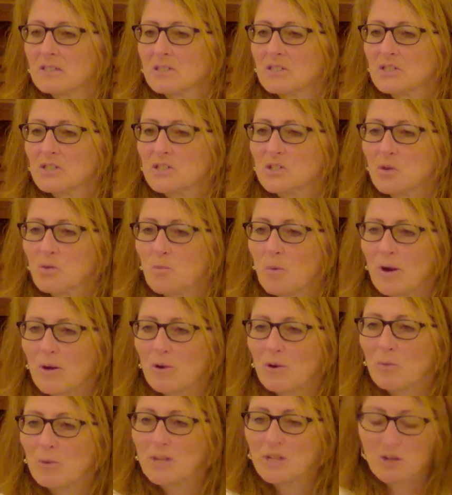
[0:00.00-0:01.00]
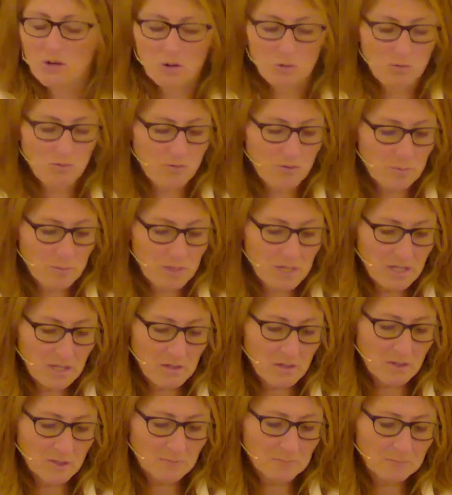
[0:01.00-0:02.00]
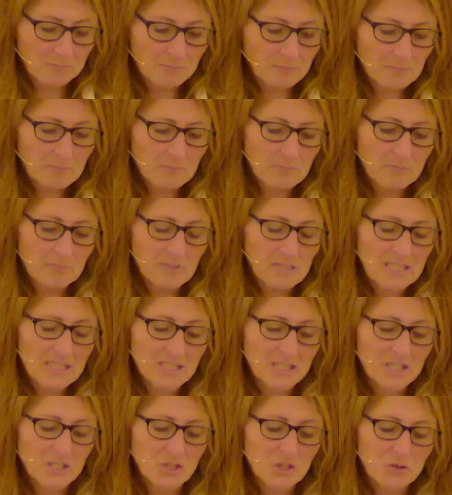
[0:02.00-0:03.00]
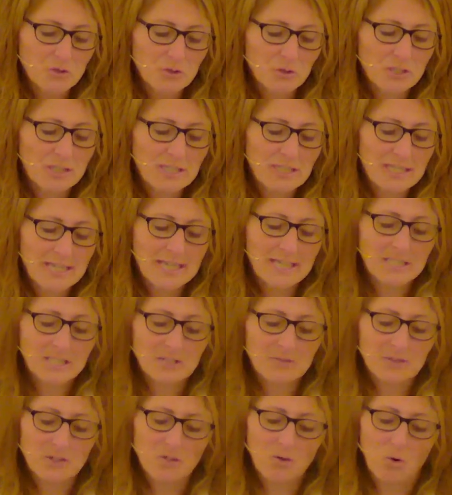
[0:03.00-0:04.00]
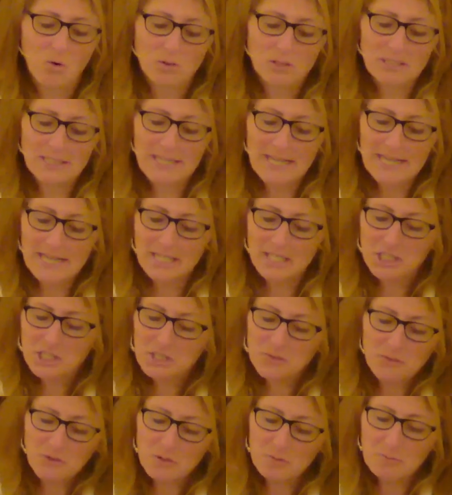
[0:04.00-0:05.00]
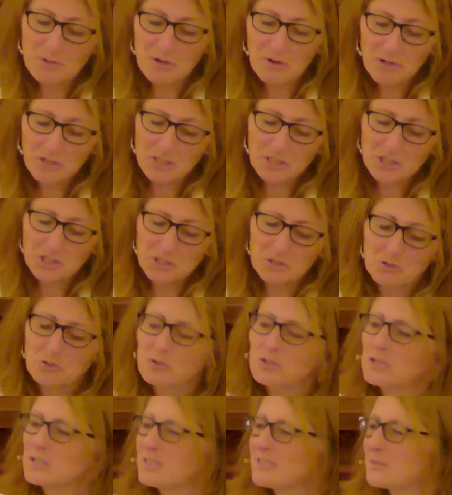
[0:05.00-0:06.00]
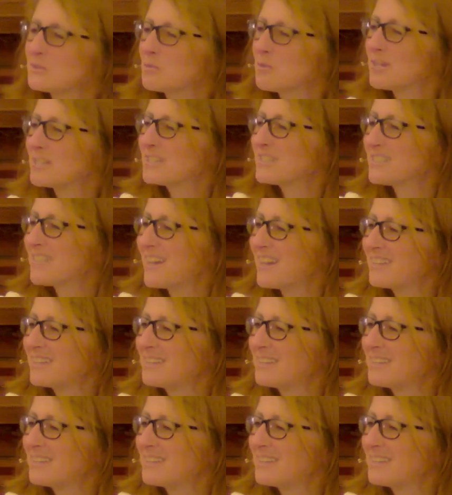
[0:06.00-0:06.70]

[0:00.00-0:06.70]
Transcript: So where do we go from here? Is this truly the end of the golden age for American Jews? And what does that